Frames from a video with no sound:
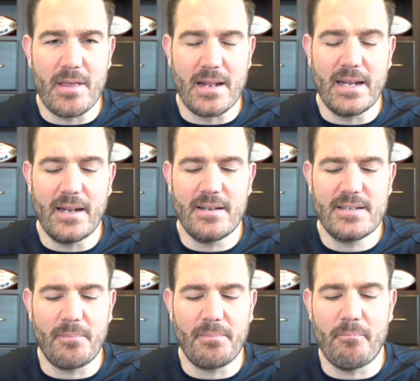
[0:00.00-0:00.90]
They needed
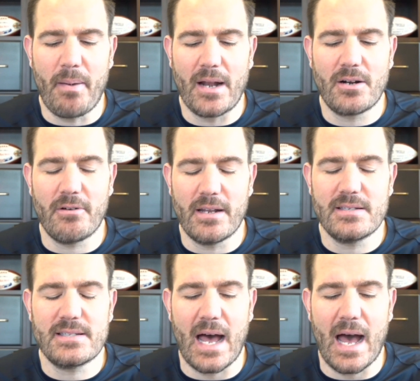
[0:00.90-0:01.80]
something better
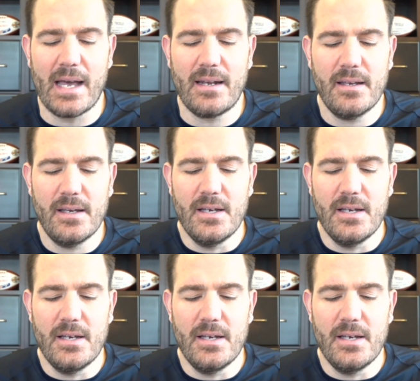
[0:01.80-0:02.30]
inside.